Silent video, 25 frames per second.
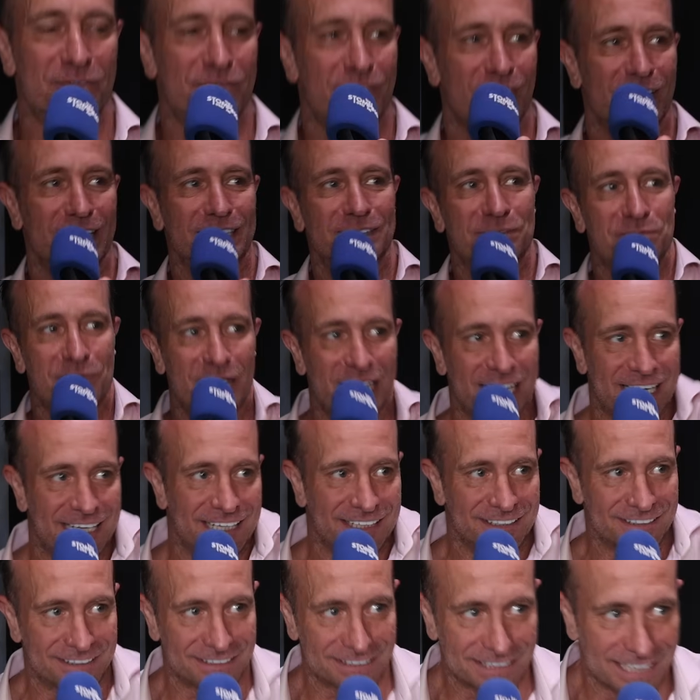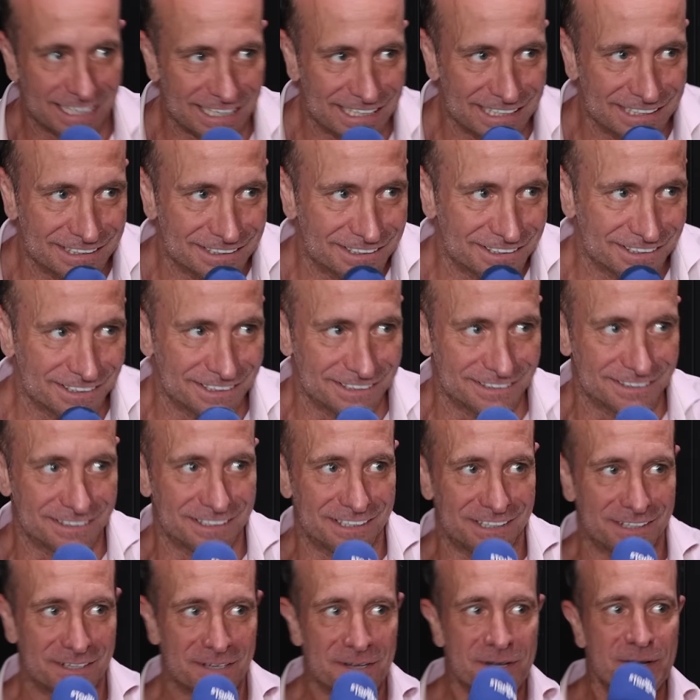fights back in the day
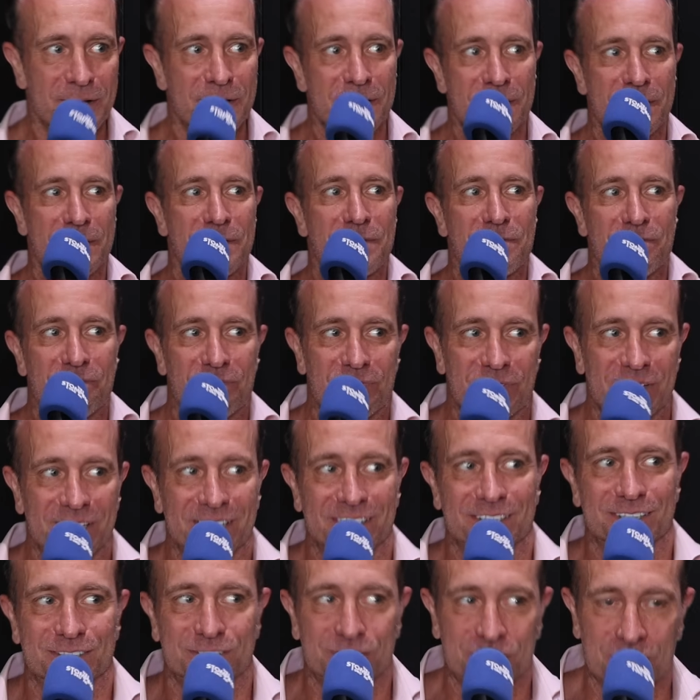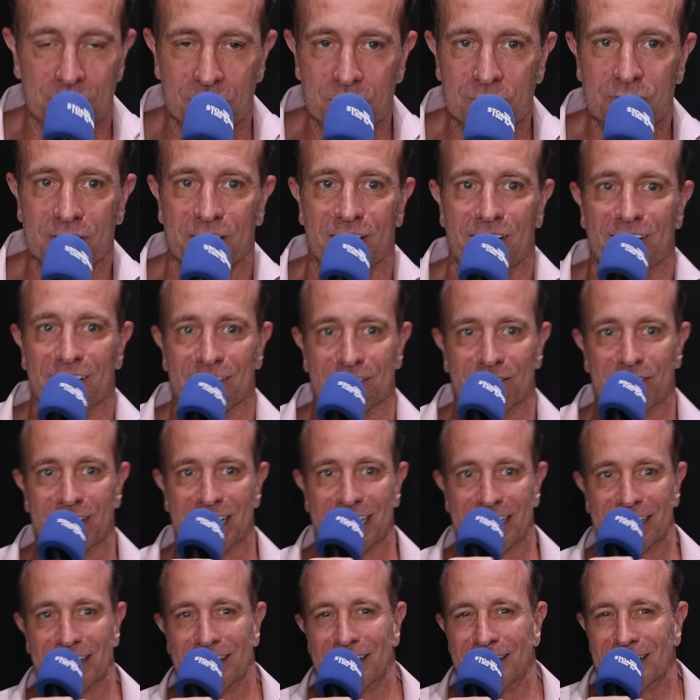in the schoolyard
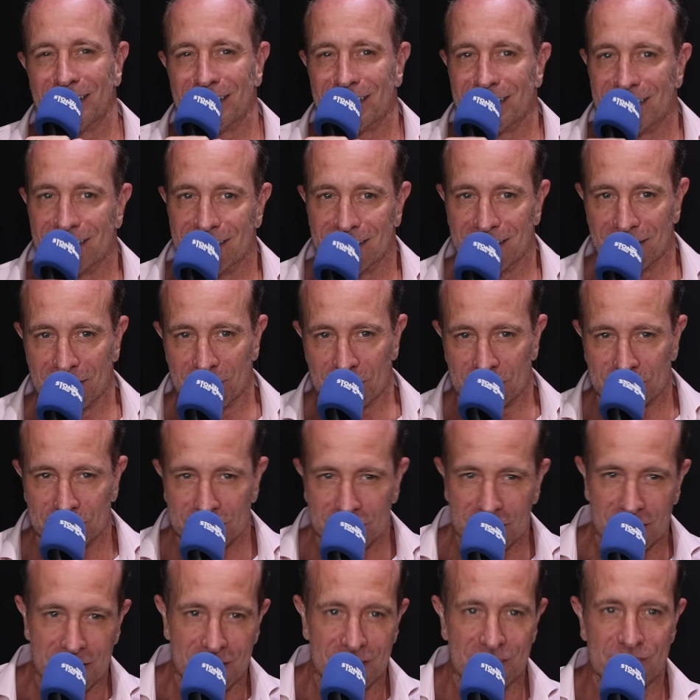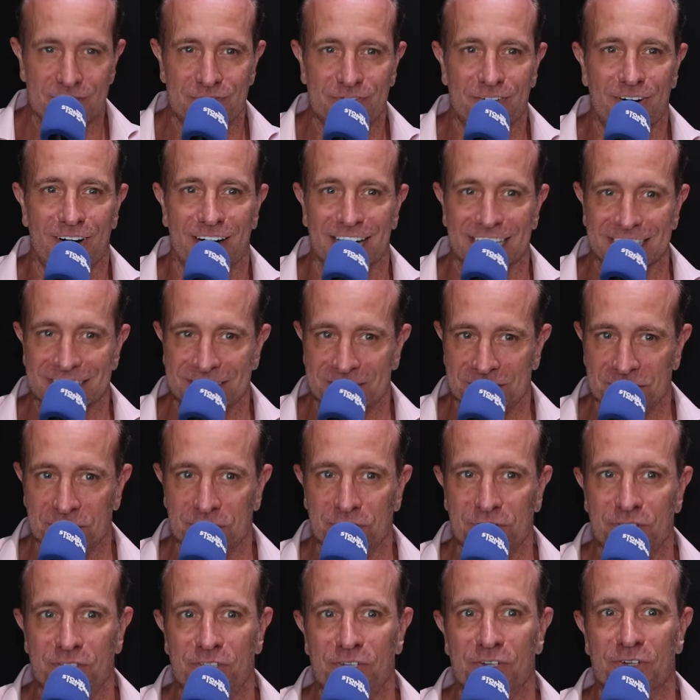where, there were certain fights you
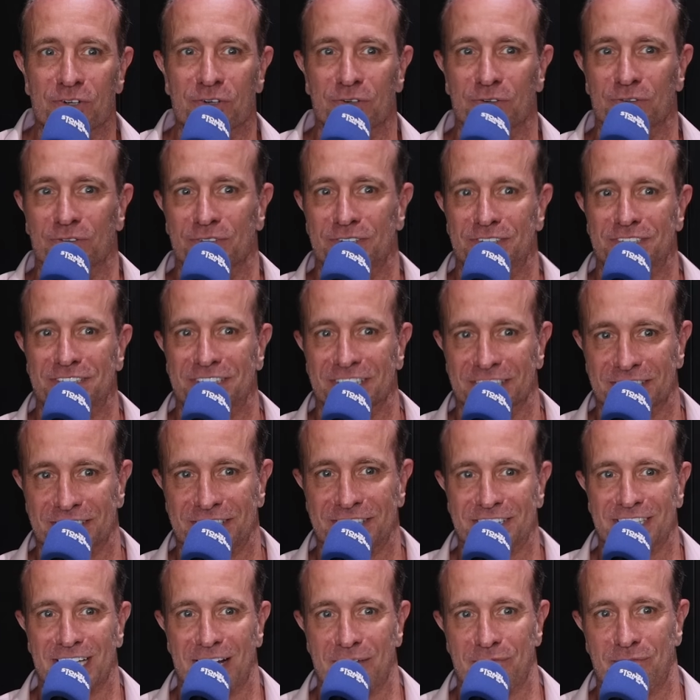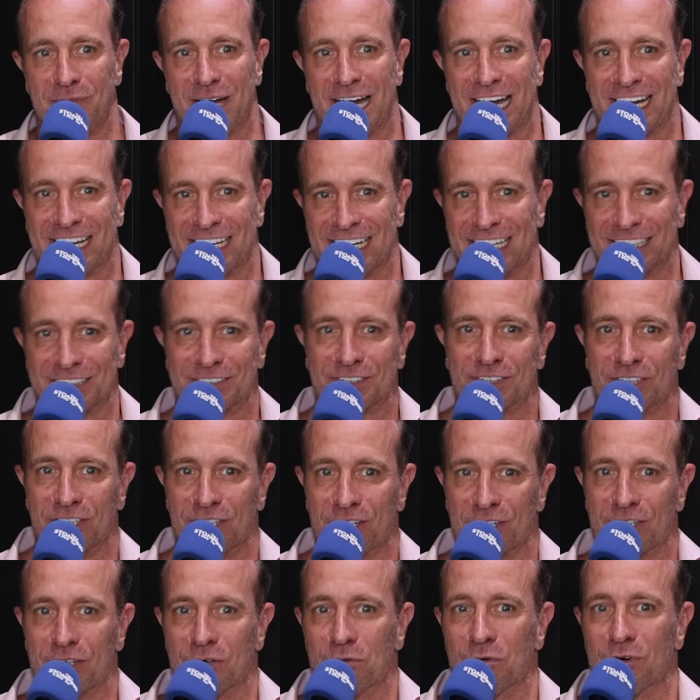knew to step back and that
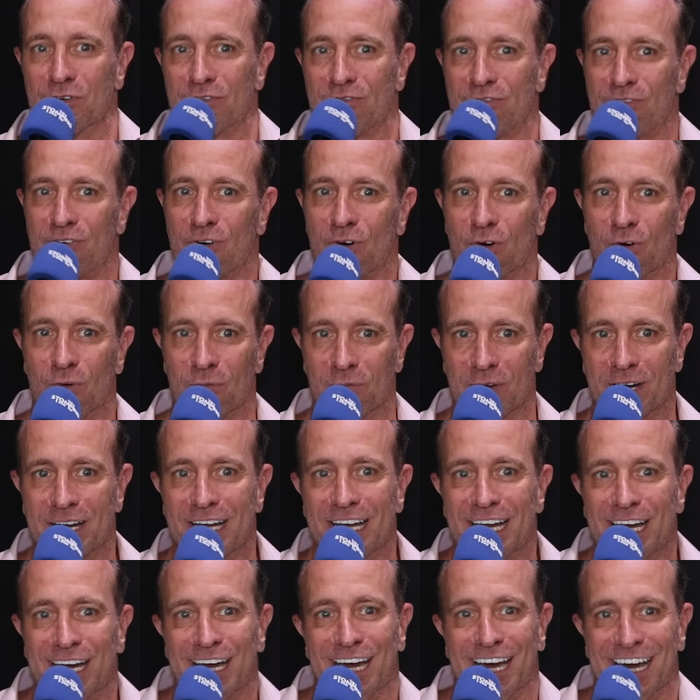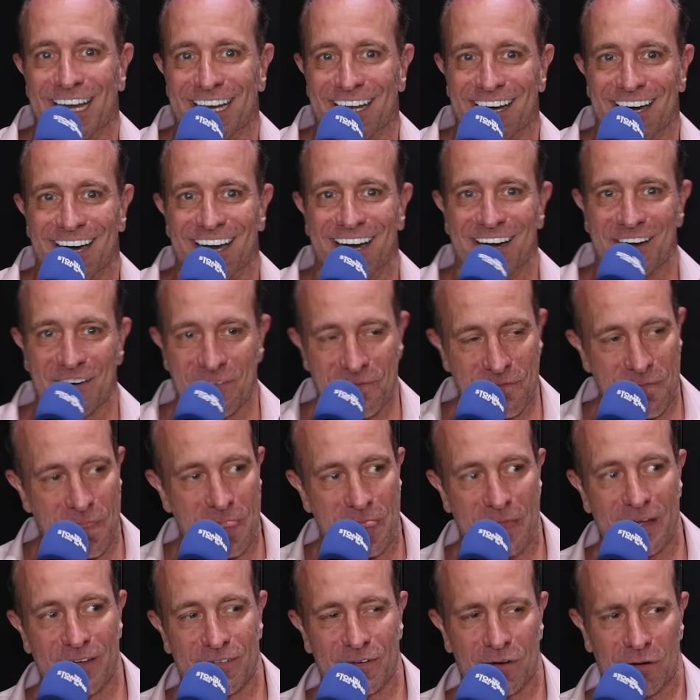circle would form, and
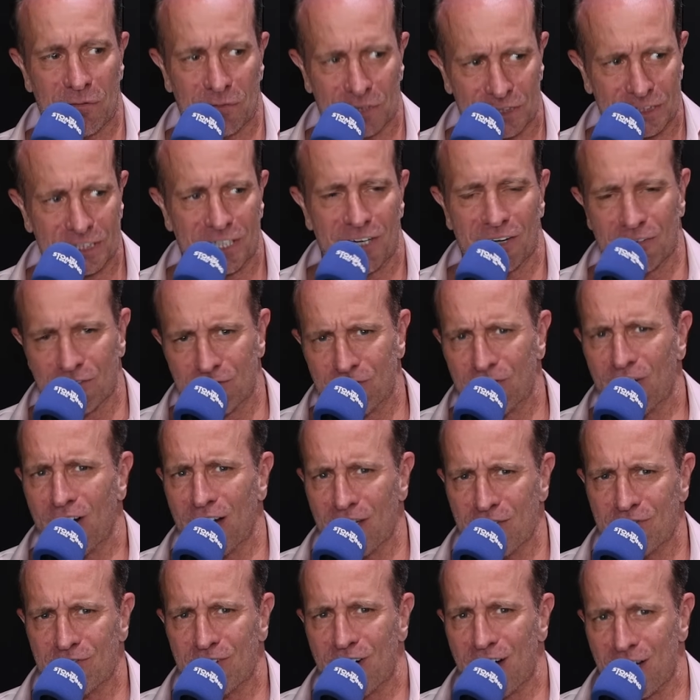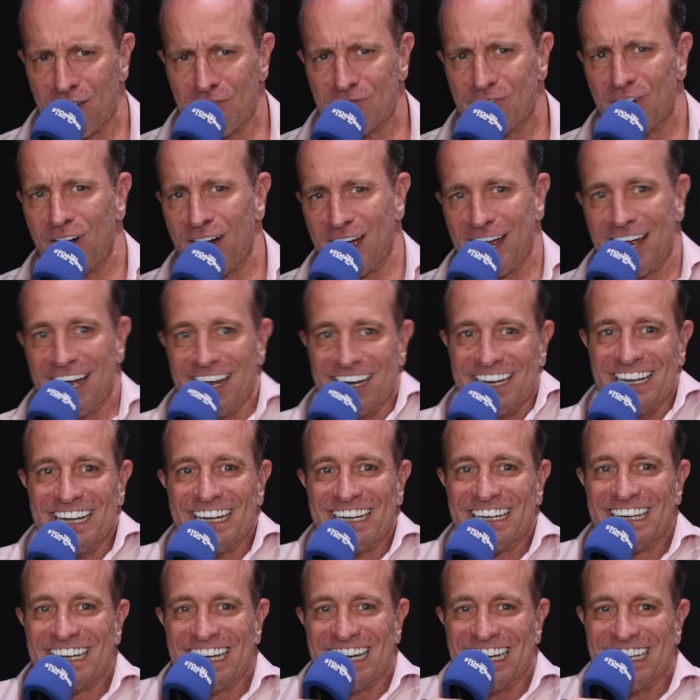everyone would chant, fight, fight, fight. And
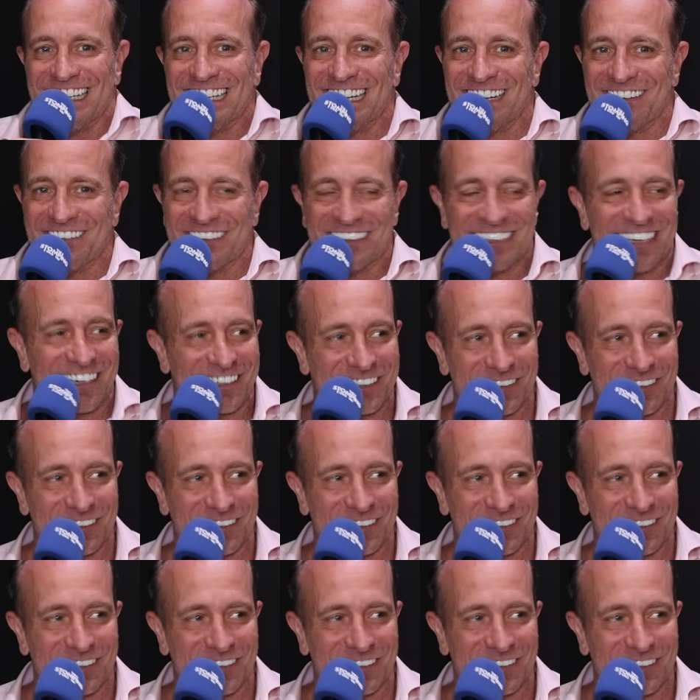I